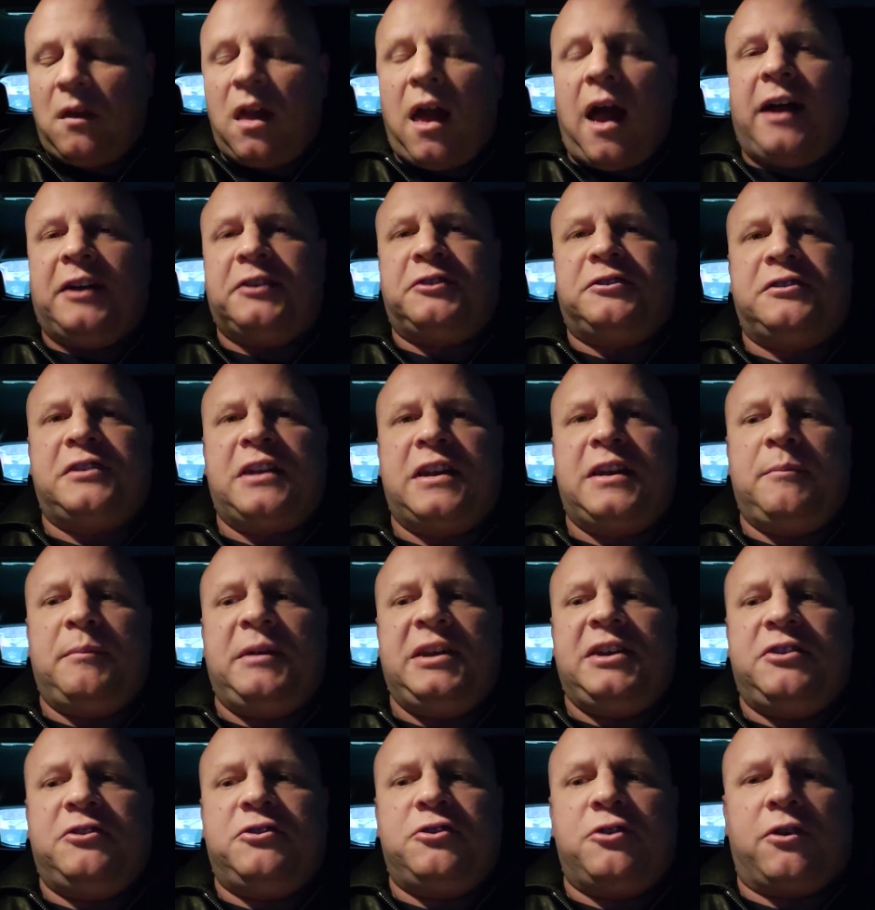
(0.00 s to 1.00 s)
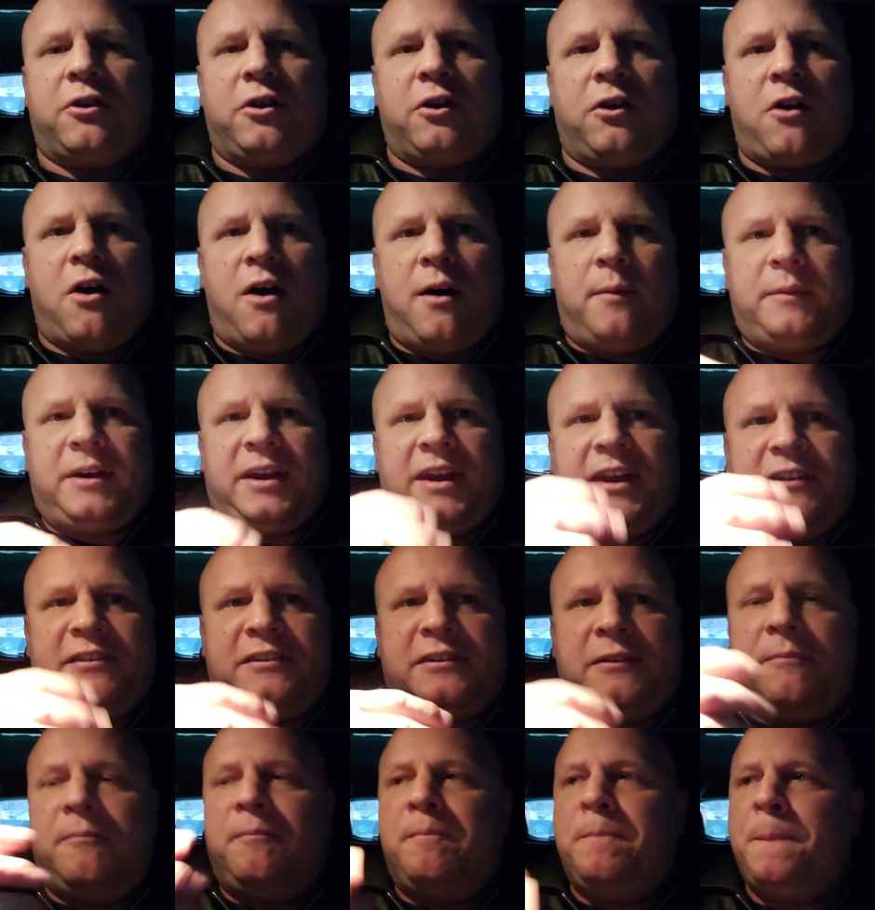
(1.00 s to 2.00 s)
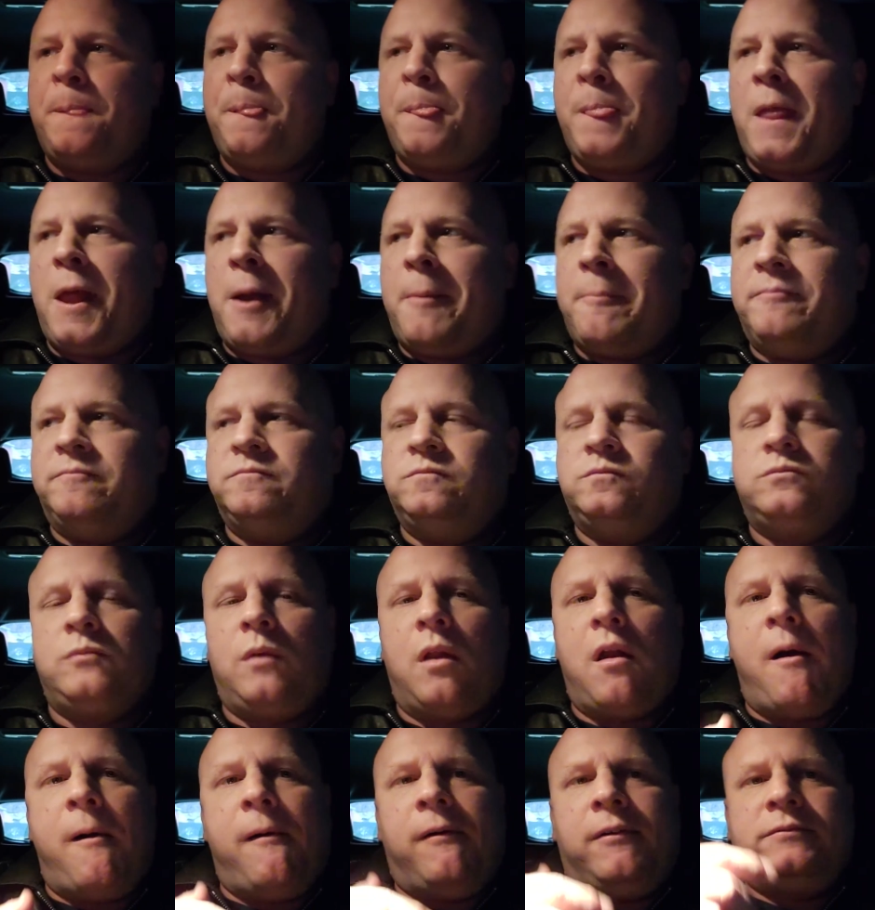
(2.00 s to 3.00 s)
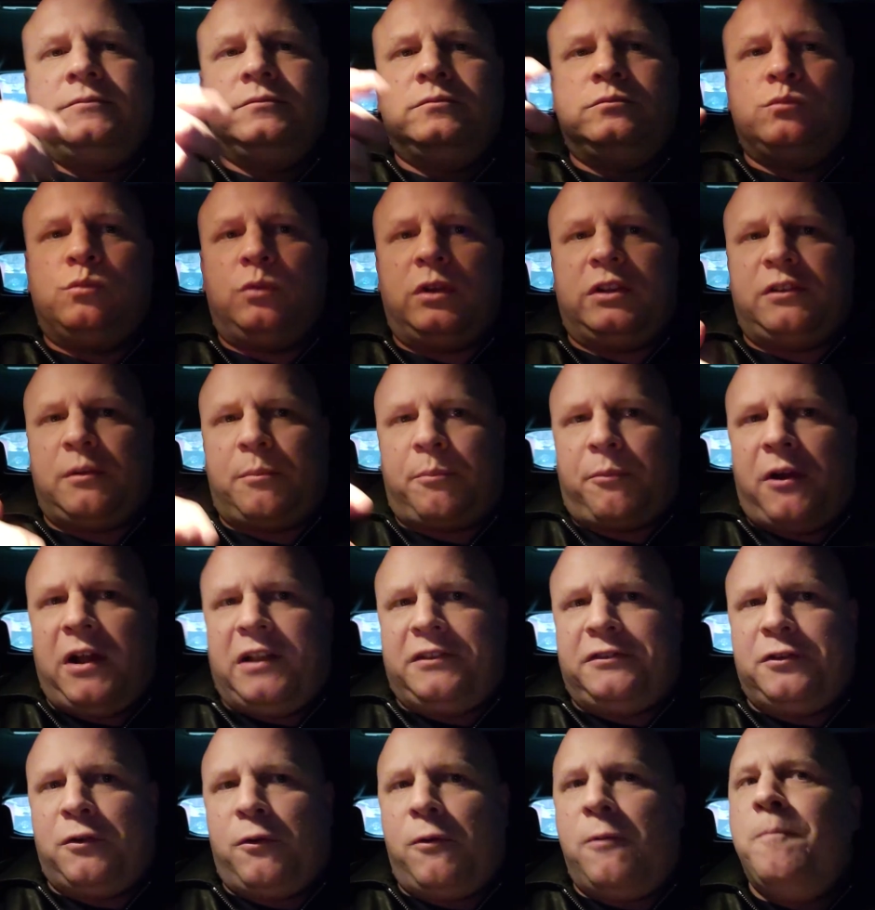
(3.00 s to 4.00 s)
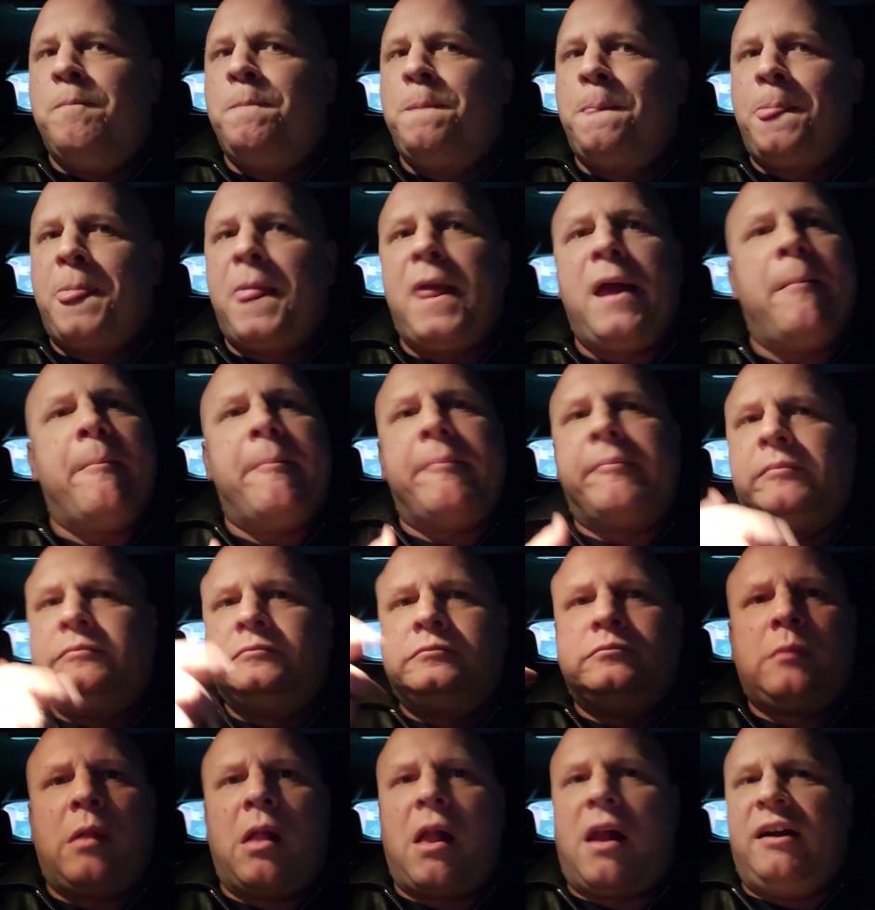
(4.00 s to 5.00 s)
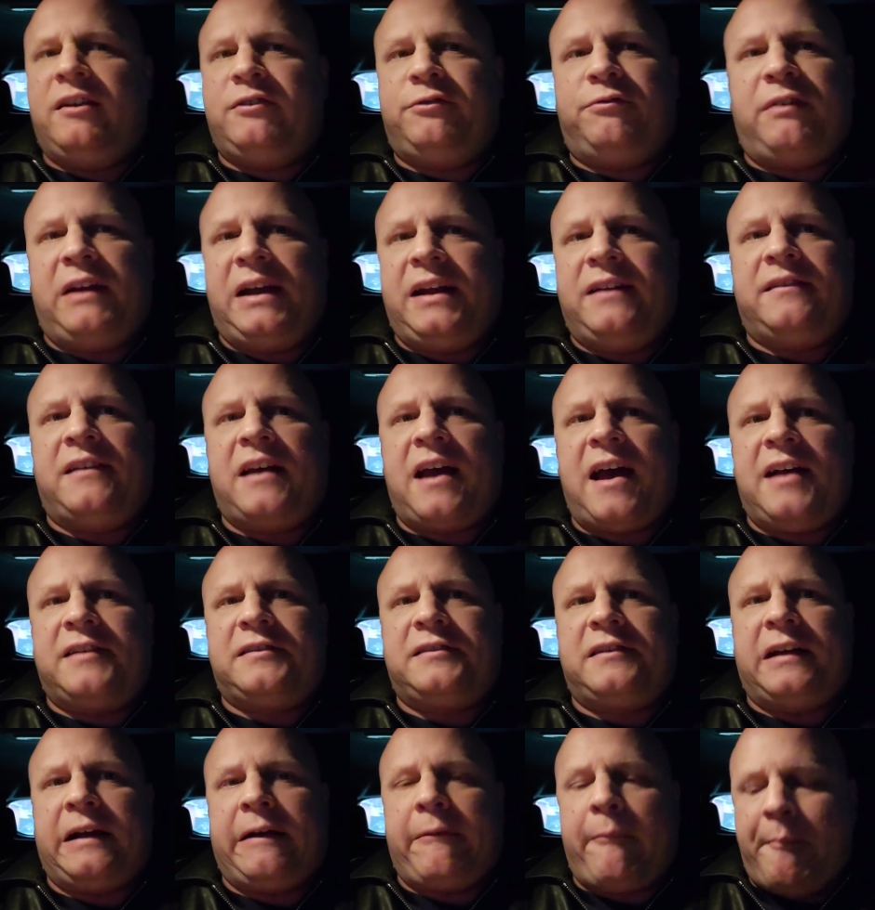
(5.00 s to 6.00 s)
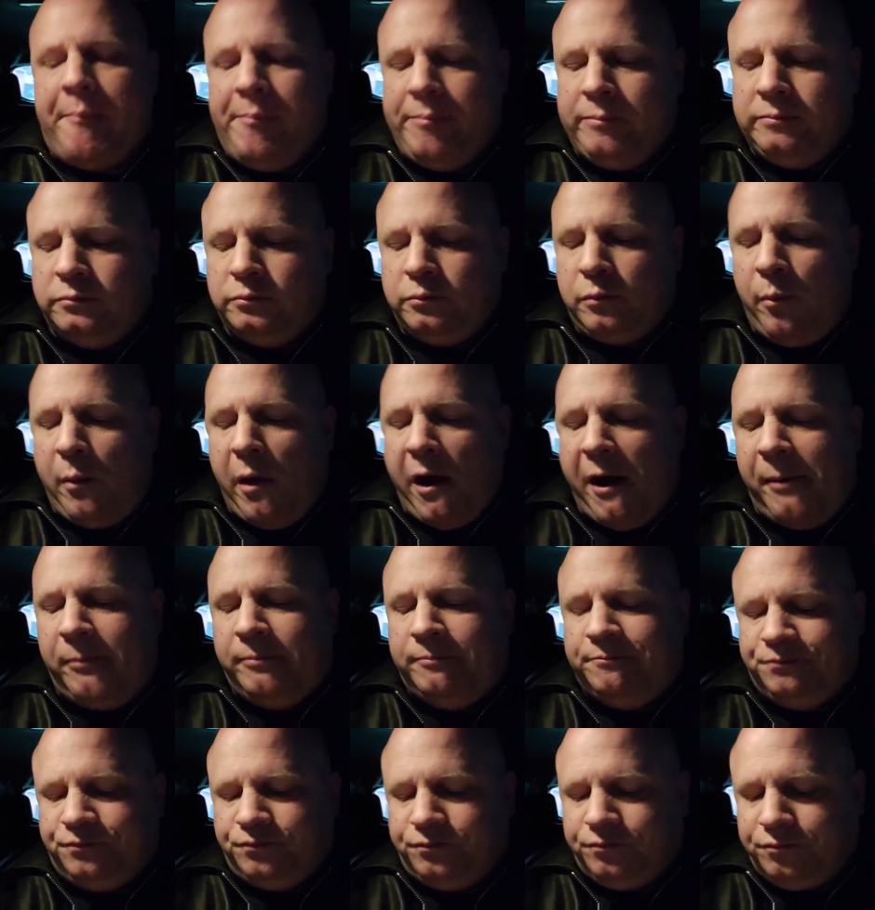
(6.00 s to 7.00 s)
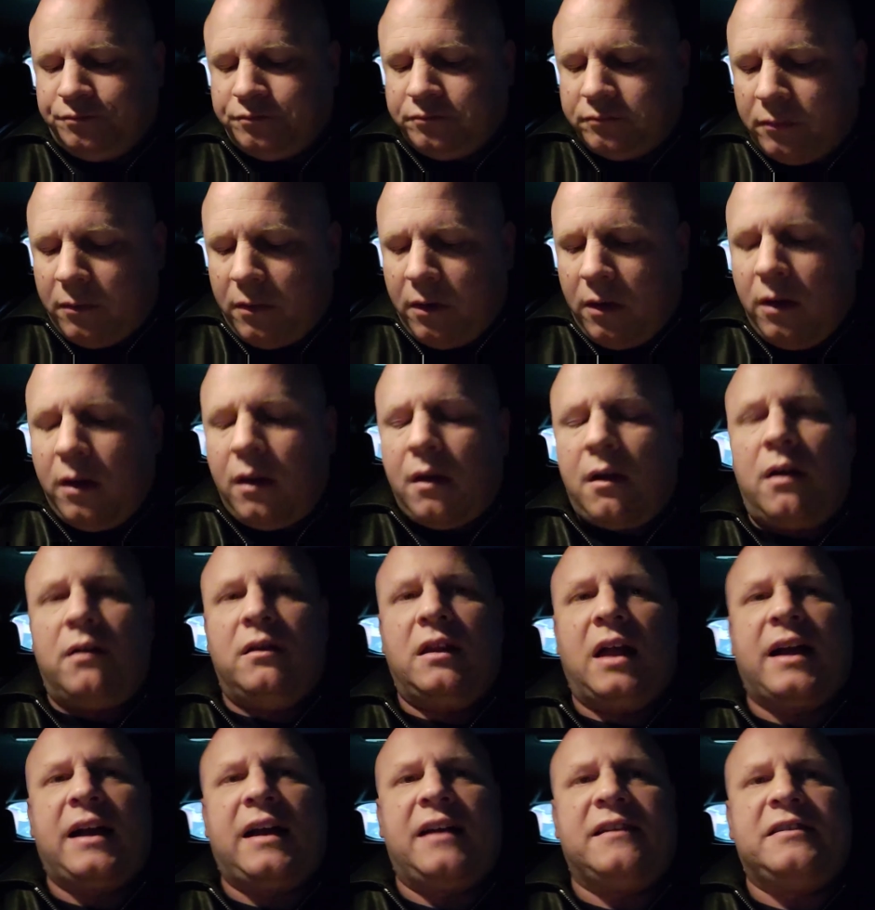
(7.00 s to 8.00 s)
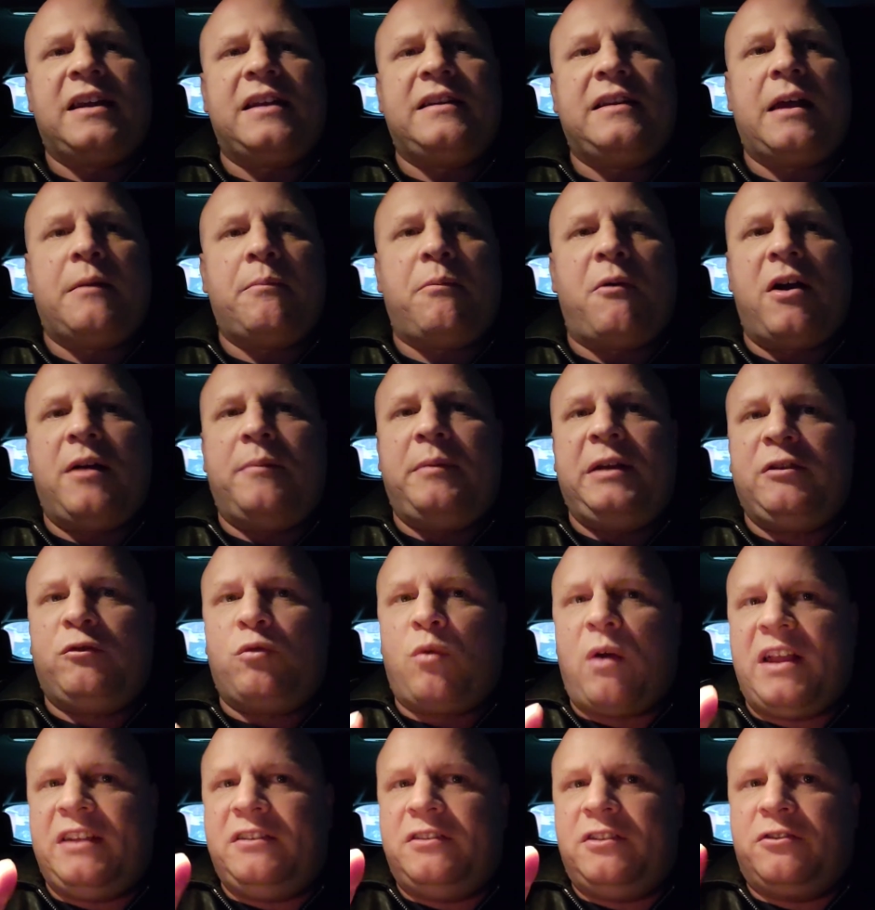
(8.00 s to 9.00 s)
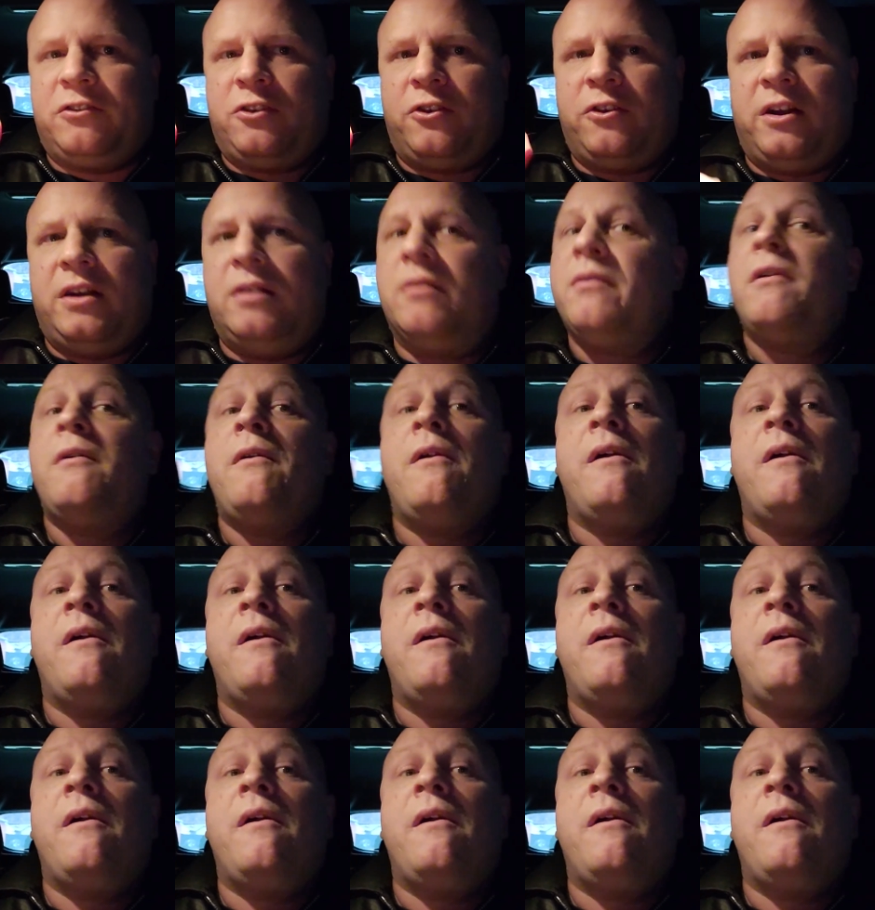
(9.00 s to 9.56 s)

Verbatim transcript: That cinnamon and sugar combination with the pretzel is fantastic. But like I said, they probably be twice as good